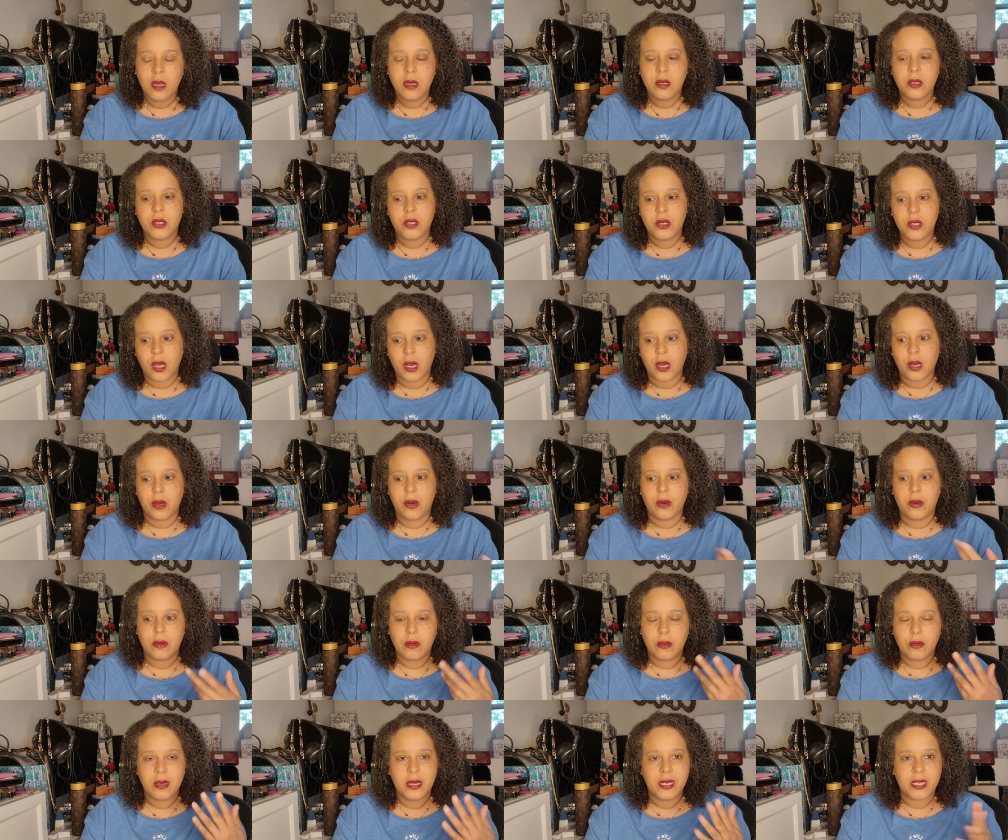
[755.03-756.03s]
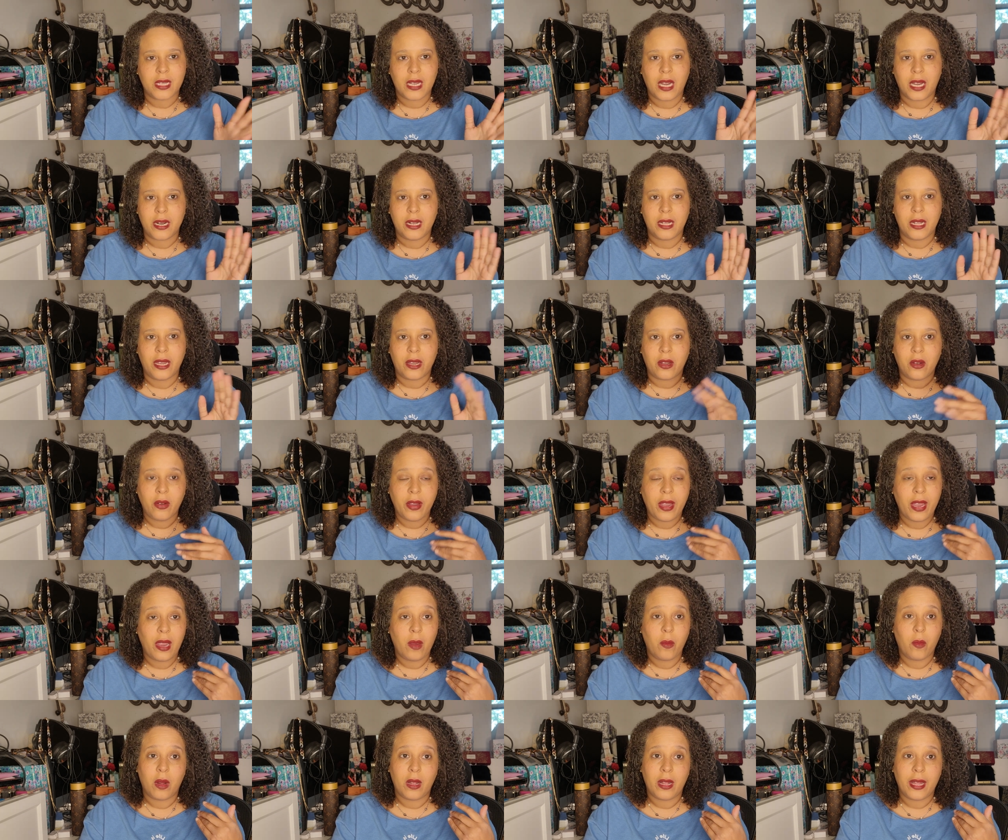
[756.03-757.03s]
So it's kind of like,
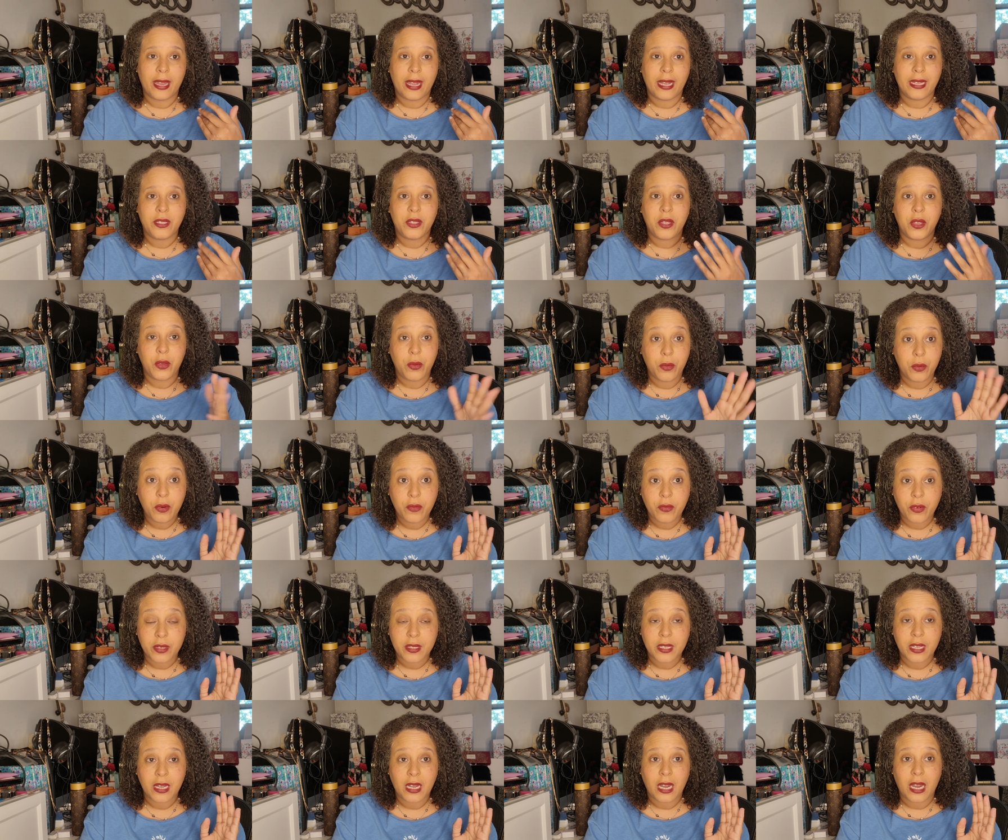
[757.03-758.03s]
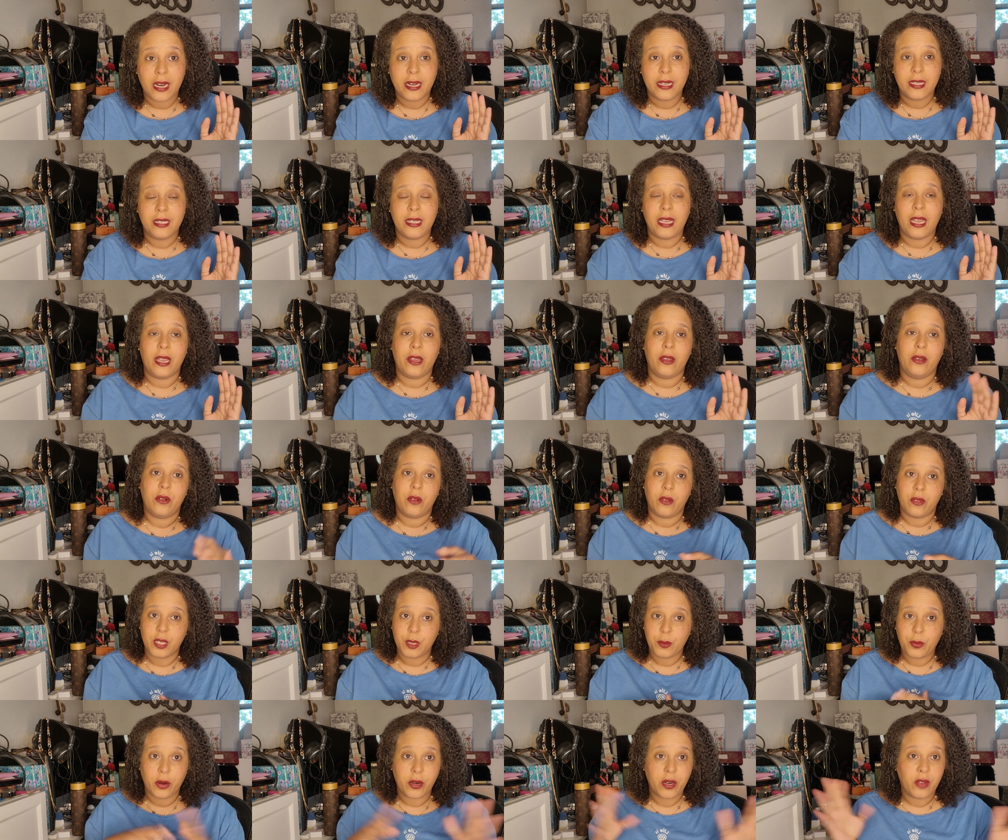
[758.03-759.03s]
okay, well, I guess the universe and God is saying, you know,
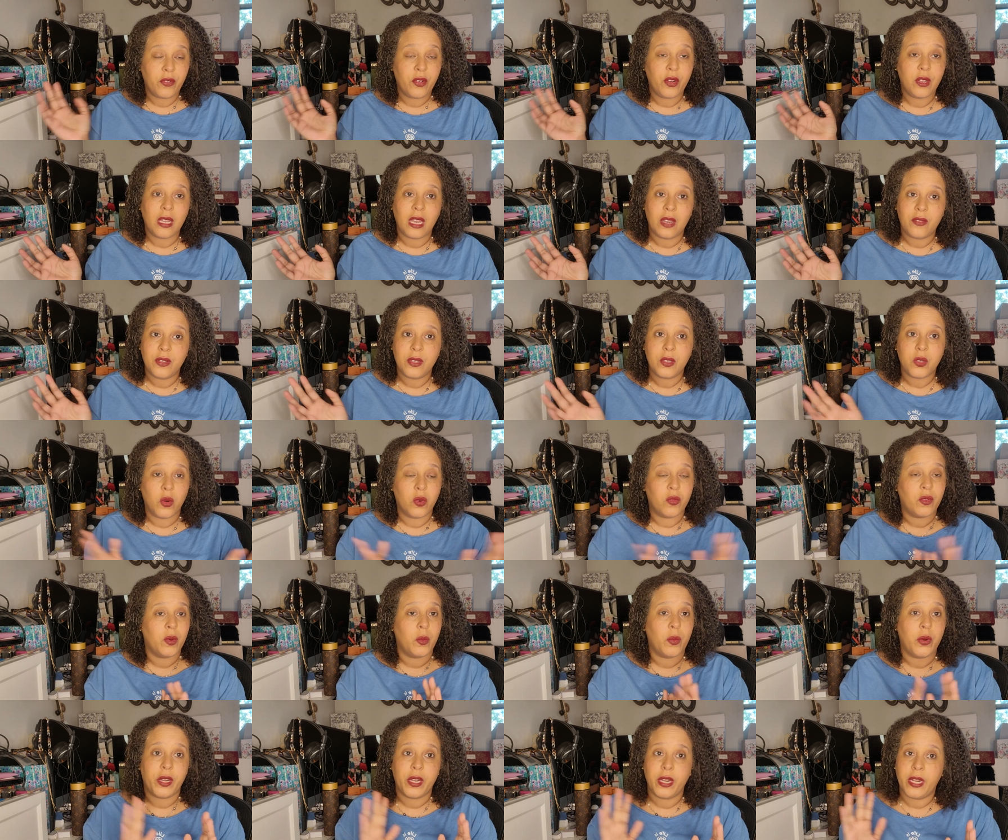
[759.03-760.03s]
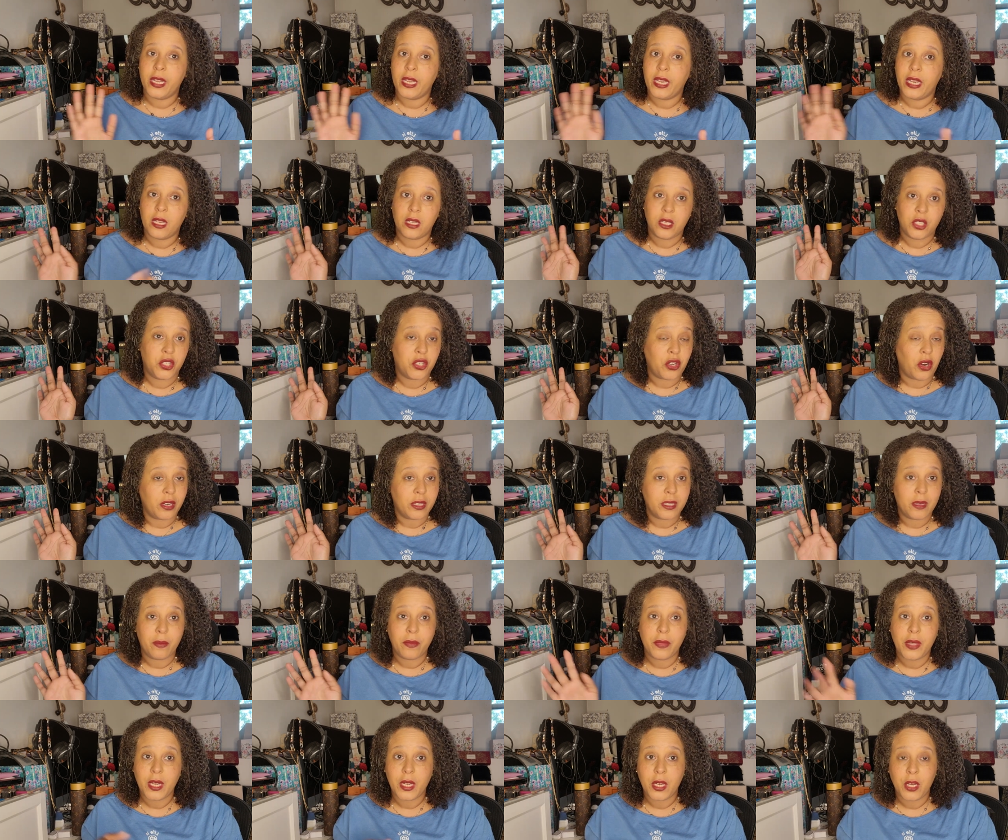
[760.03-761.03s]
this part of your life is over. We're going to start
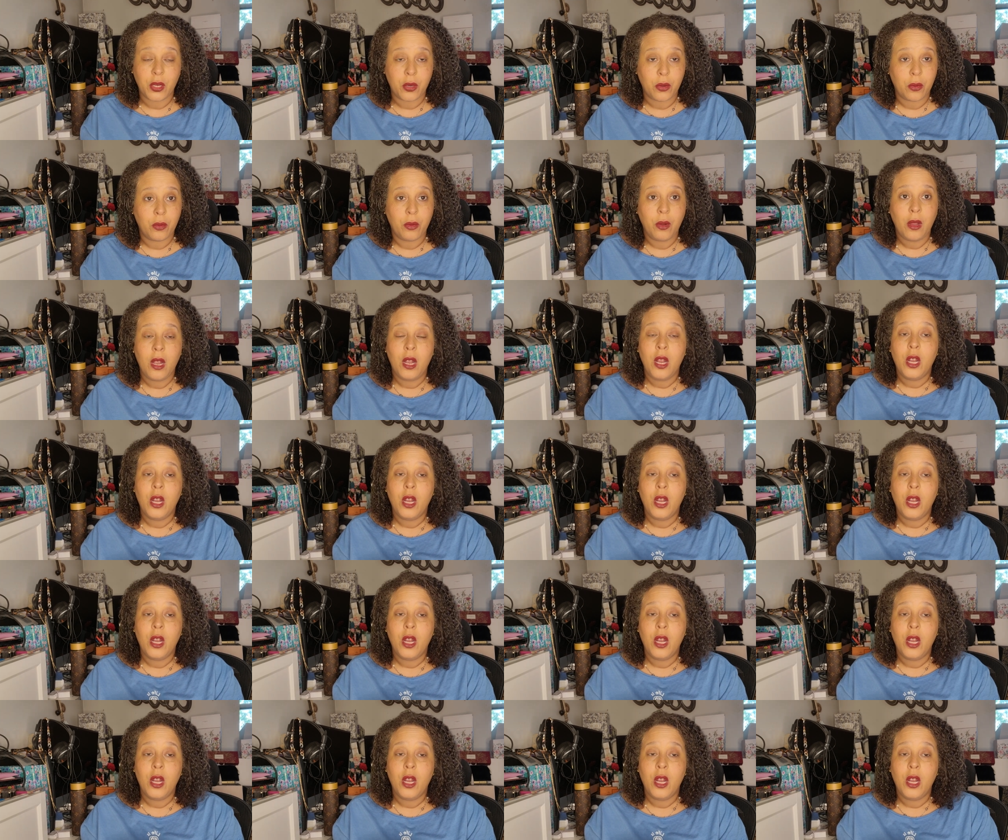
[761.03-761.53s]
something new.